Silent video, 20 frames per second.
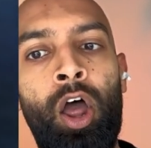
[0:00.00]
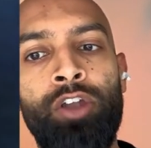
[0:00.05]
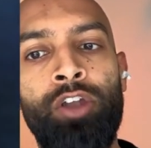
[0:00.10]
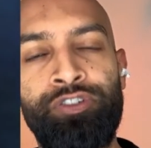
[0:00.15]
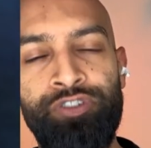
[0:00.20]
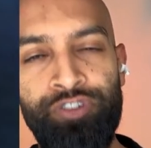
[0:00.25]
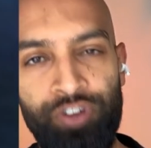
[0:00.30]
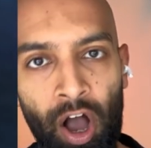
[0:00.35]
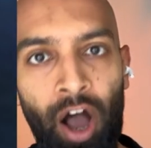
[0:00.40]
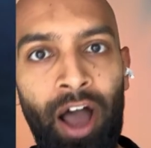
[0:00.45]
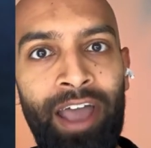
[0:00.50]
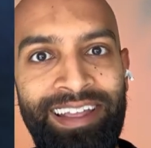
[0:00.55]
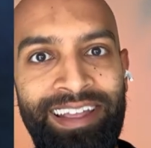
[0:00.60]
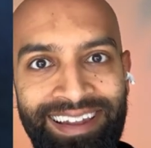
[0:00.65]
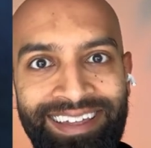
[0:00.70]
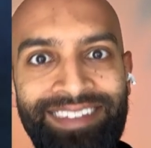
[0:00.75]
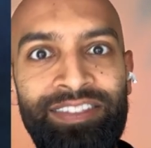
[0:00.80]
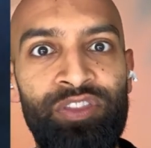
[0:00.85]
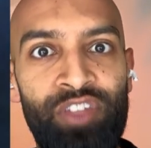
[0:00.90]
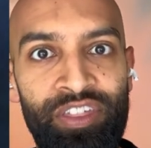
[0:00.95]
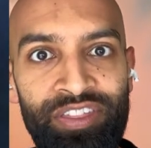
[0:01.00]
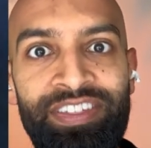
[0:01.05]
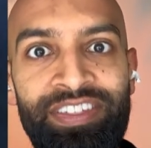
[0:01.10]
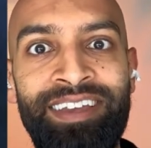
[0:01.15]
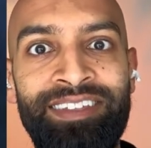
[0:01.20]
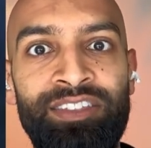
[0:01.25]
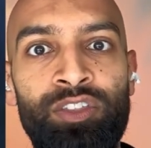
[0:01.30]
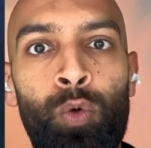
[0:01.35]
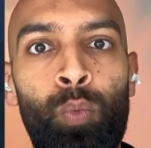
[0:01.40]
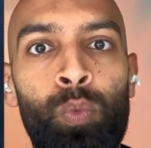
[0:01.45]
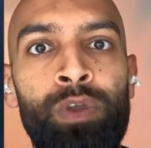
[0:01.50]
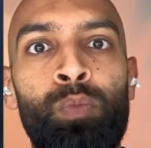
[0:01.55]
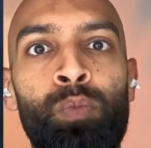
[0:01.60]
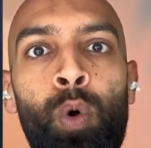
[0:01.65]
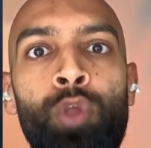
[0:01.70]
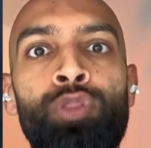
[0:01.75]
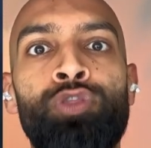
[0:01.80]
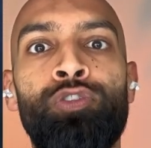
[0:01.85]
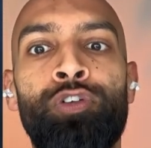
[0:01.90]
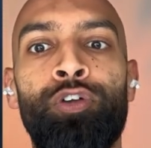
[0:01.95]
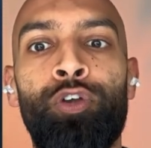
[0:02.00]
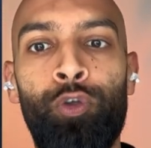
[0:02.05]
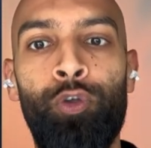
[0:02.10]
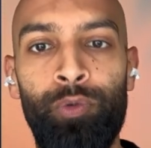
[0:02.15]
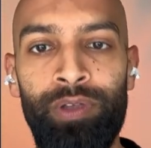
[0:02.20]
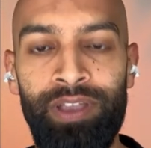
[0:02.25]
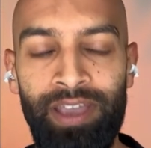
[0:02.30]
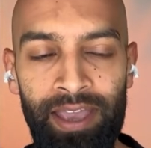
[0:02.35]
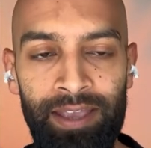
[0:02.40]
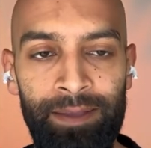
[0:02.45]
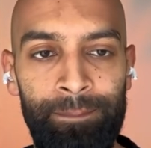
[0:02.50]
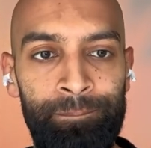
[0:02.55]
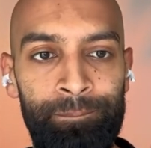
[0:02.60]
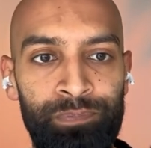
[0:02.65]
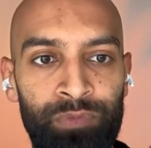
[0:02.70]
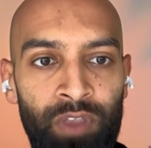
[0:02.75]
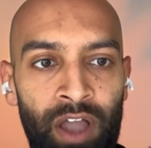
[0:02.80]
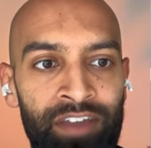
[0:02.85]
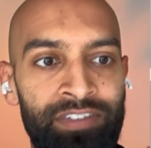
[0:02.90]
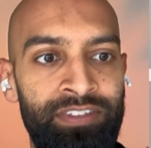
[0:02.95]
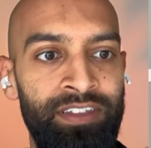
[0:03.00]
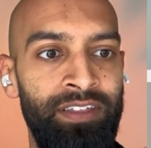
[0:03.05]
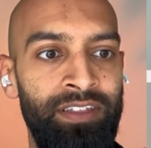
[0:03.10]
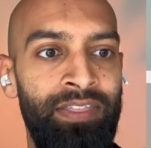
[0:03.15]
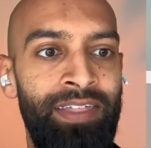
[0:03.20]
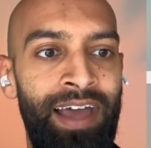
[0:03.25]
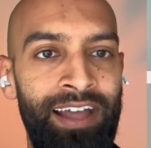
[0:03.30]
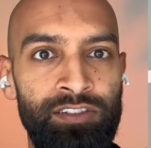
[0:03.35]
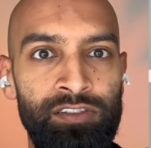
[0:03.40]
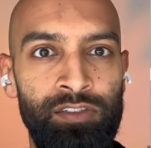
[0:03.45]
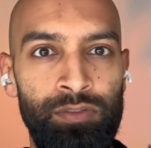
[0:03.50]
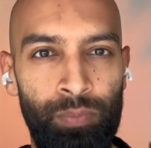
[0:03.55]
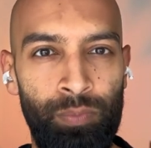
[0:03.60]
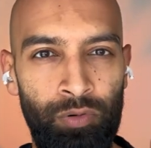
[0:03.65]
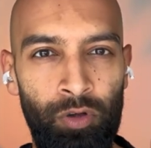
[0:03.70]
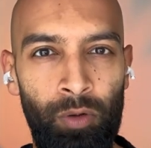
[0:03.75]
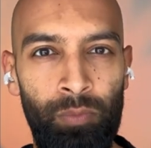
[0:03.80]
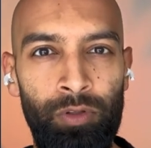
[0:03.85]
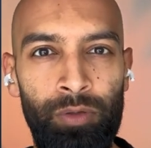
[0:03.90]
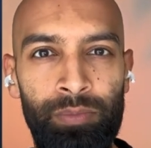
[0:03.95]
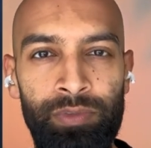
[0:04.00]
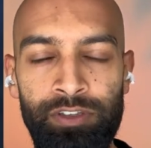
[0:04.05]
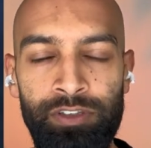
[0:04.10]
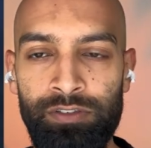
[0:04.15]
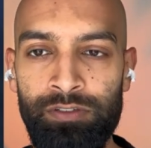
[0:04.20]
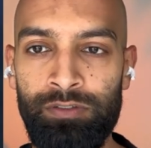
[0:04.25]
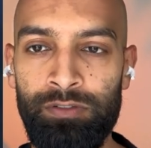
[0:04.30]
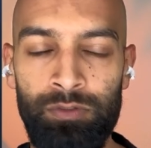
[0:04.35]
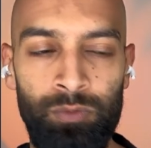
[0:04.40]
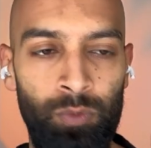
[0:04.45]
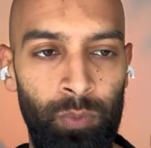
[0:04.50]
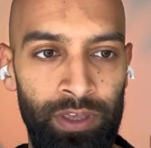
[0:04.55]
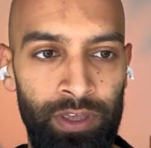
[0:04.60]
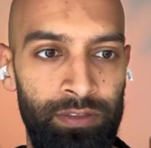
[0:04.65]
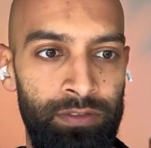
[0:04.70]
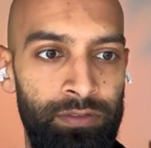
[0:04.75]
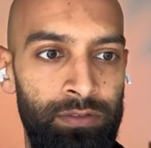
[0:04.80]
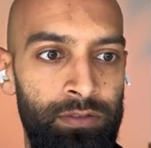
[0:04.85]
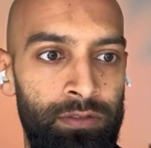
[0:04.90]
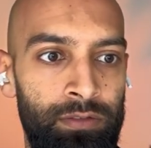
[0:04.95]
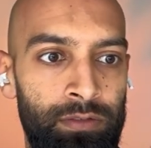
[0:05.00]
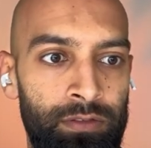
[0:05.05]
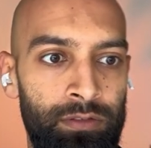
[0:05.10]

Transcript: dial in the thing that we want to create. I think that that's the problem is with